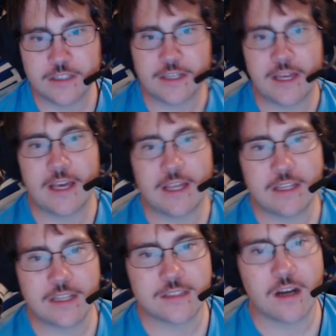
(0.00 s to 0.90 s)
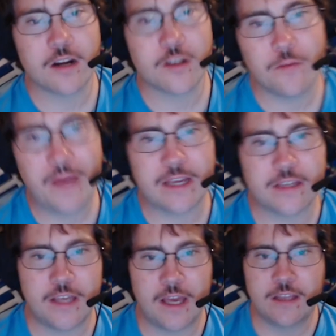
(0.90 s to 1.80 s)
you can't. It's hard to go back.
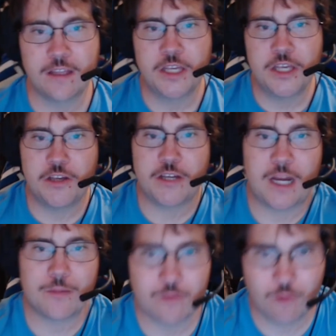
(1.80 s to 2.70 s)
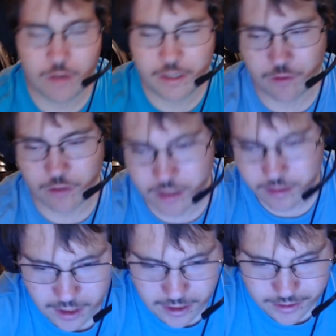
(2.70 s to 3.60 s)
You got to move forward
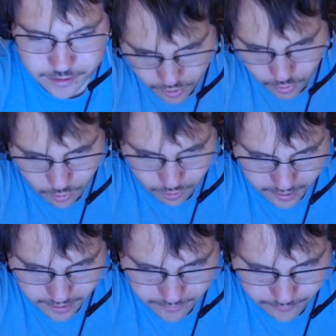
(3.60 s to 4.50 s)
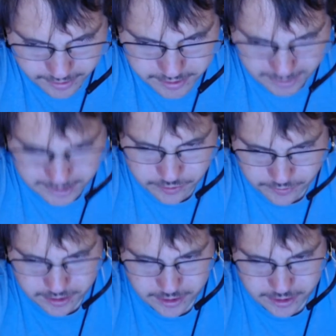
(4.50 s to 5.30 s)
or face the consequences.